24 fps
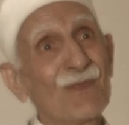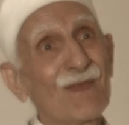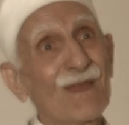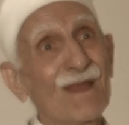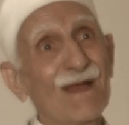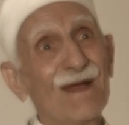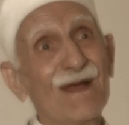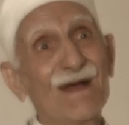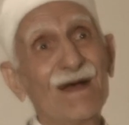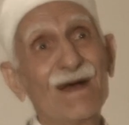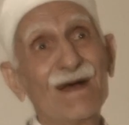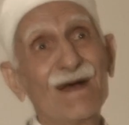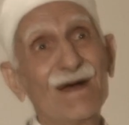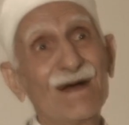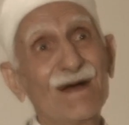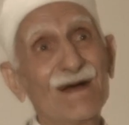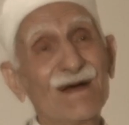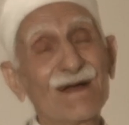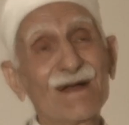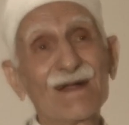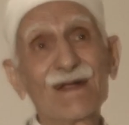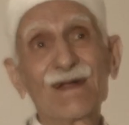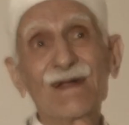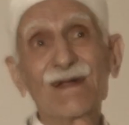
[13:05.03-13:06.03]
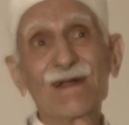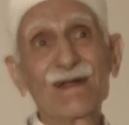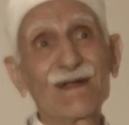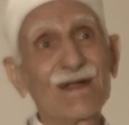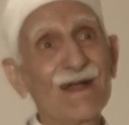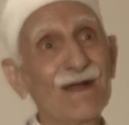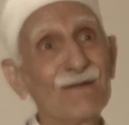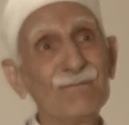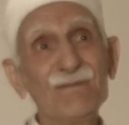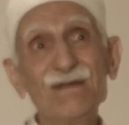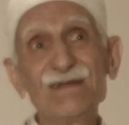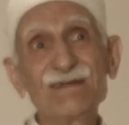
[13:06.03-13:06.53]

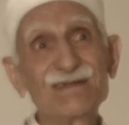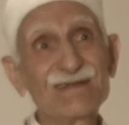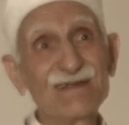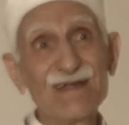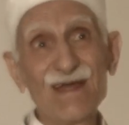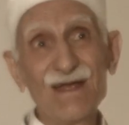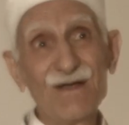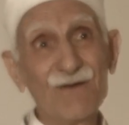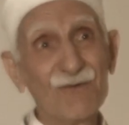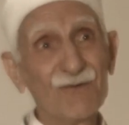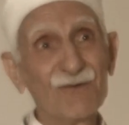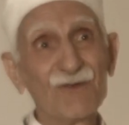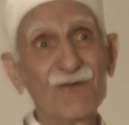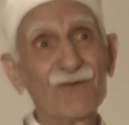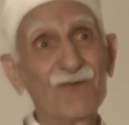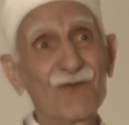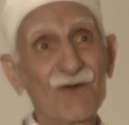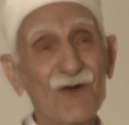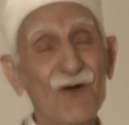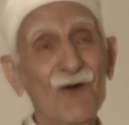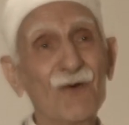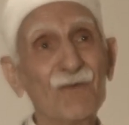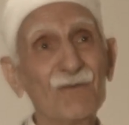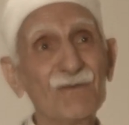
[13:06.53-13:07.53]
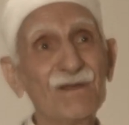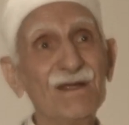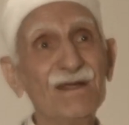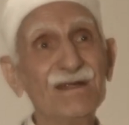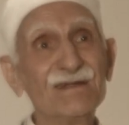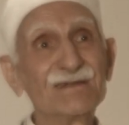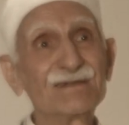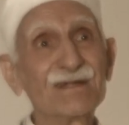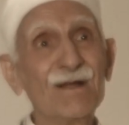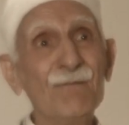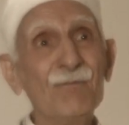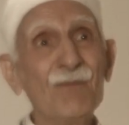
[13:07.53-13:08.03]
can be saved from this.